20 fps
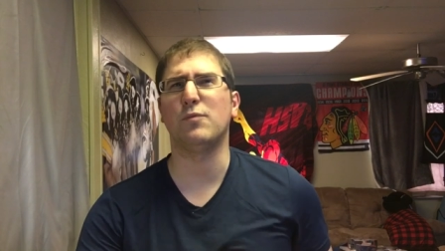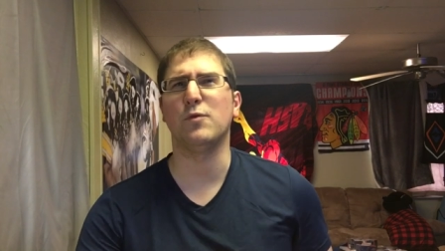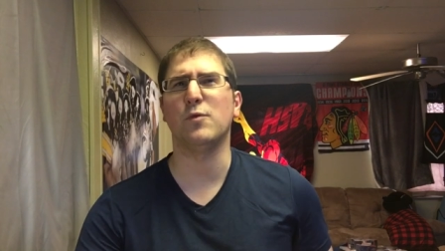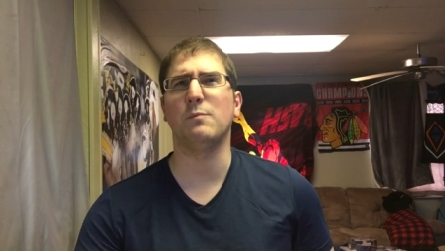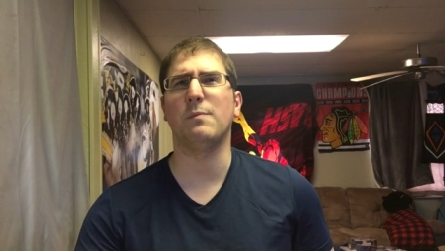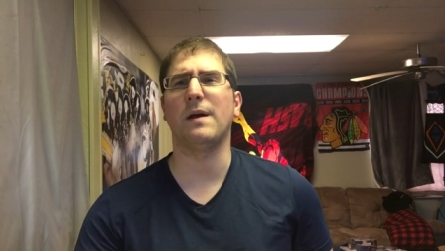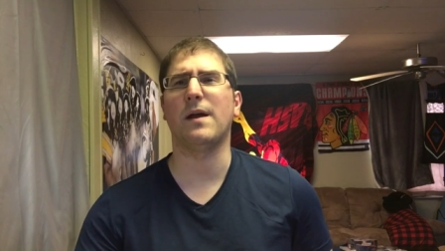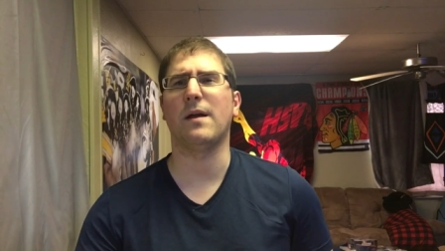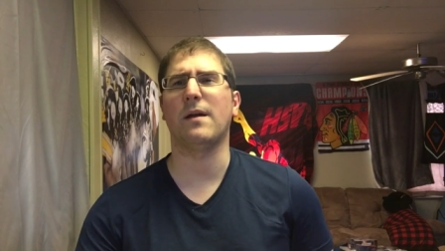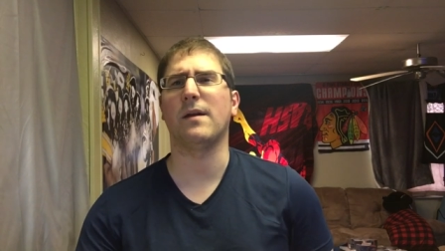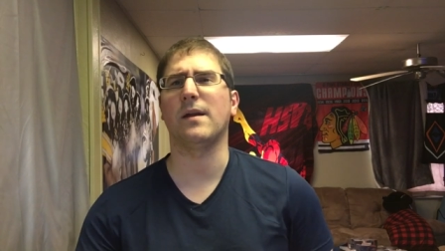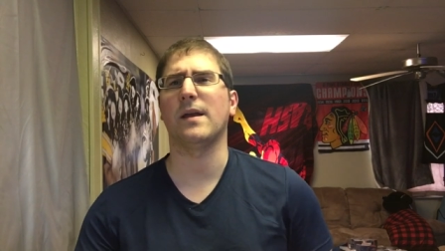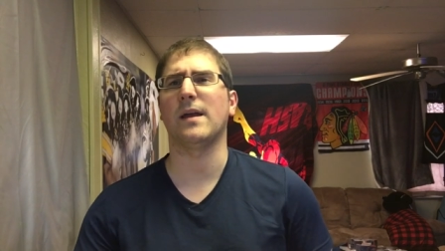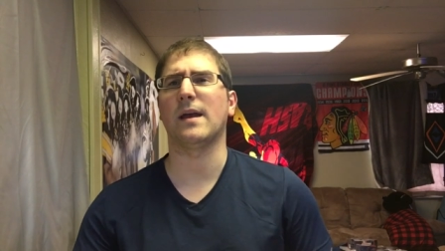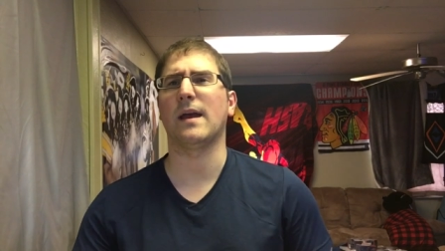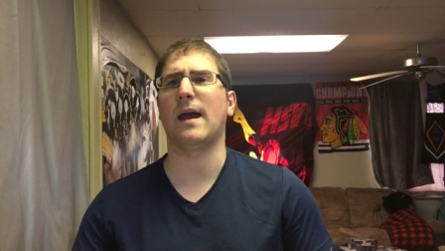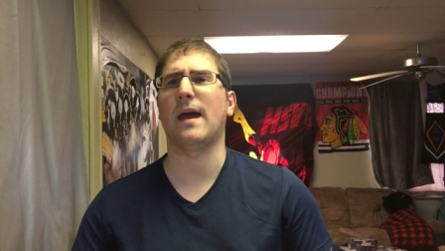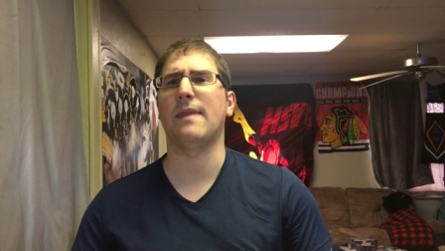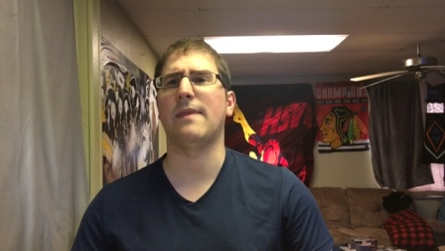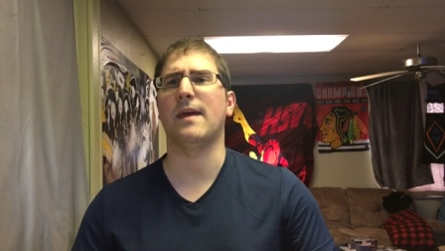
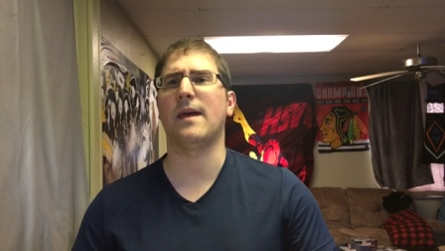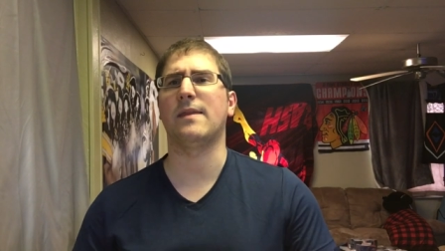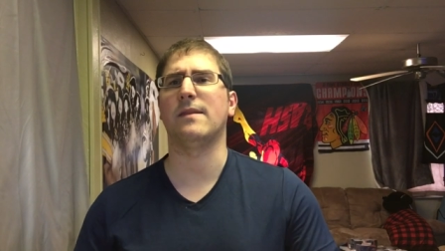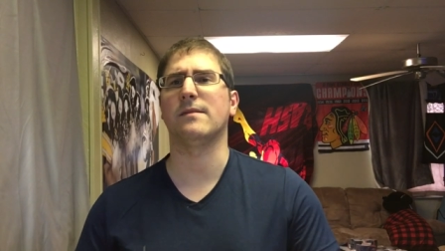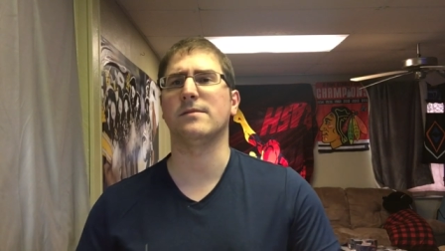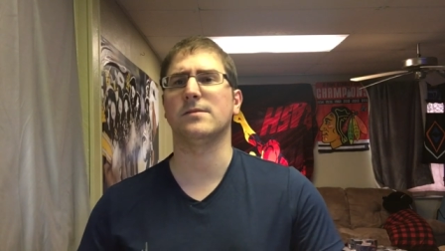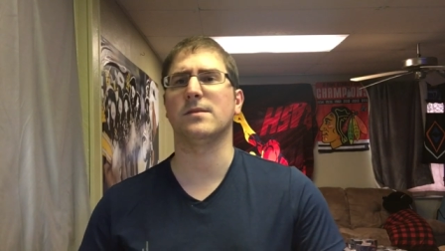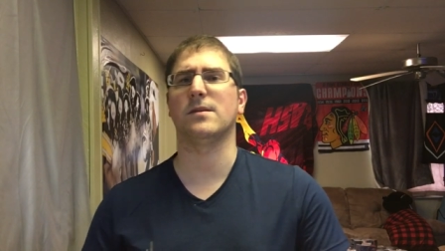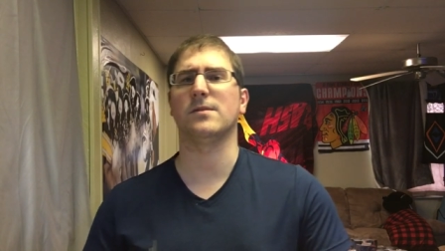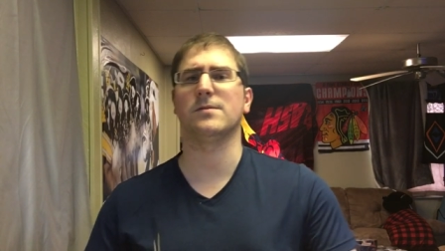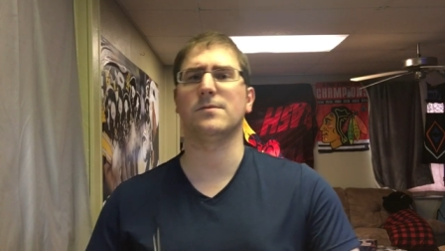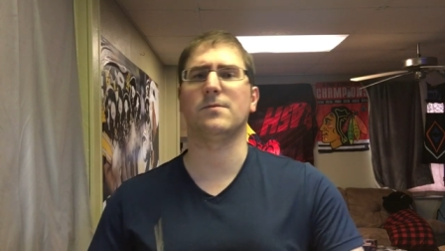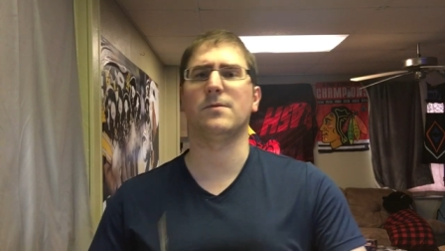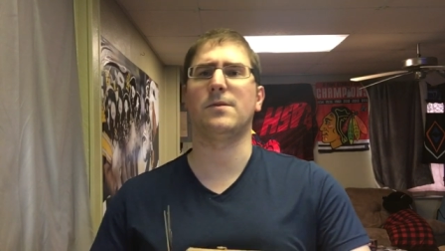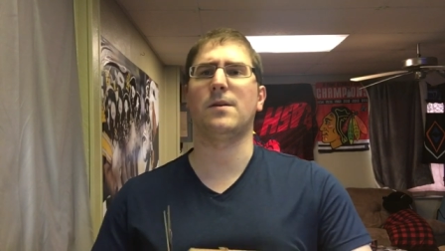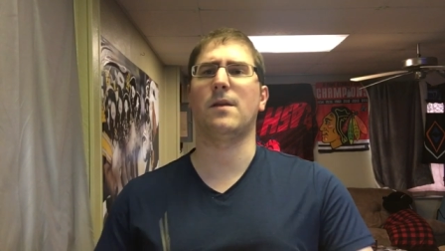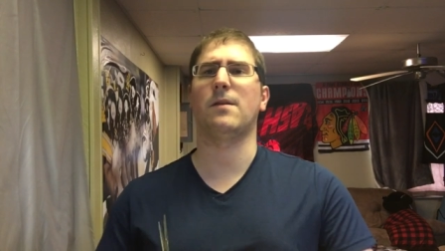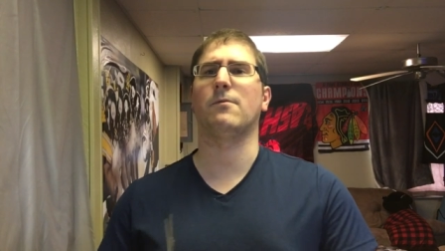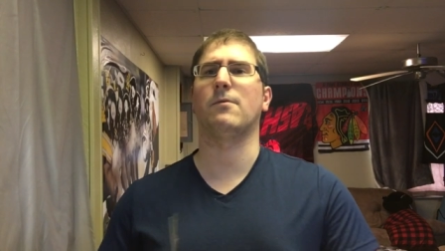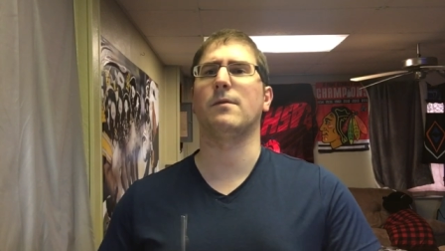Blueberry, and then there's also
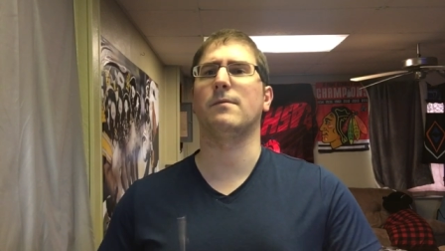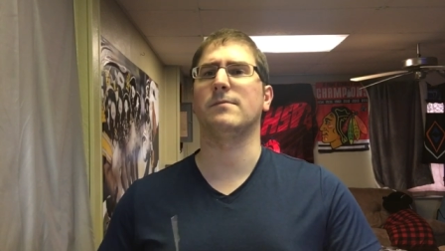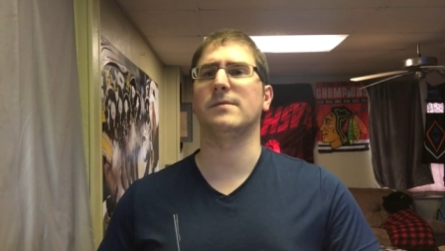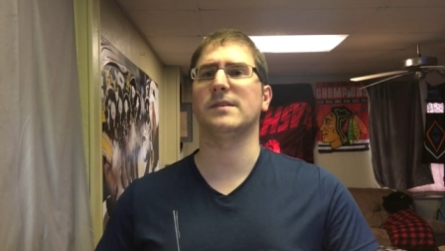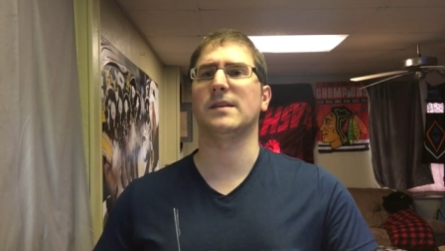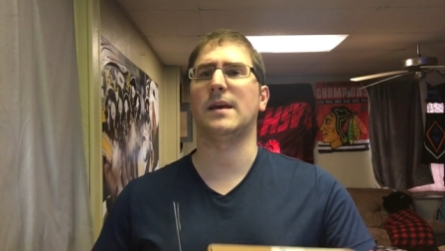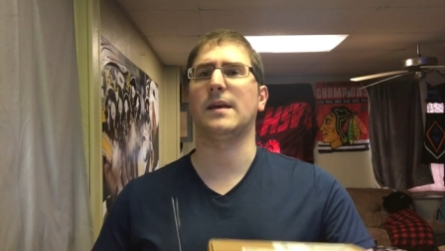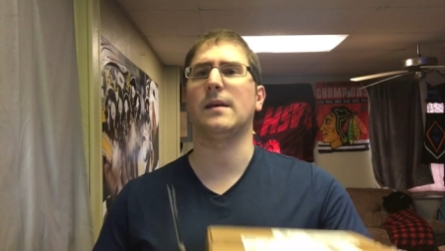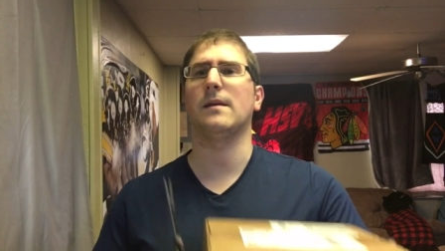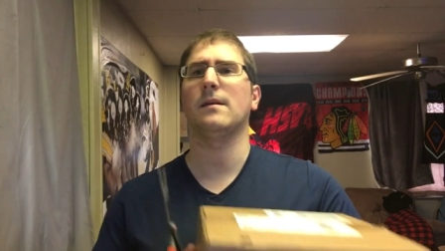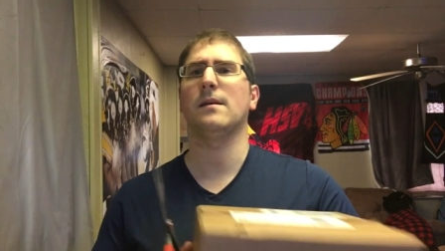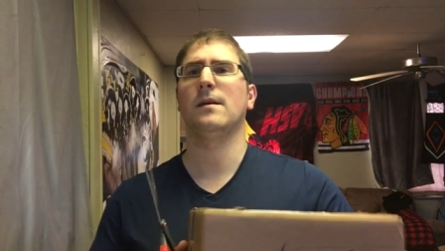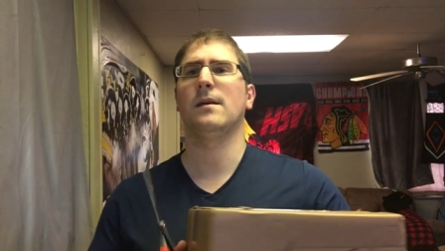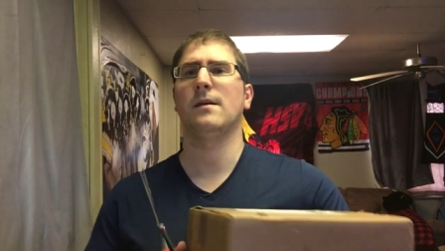another one that's like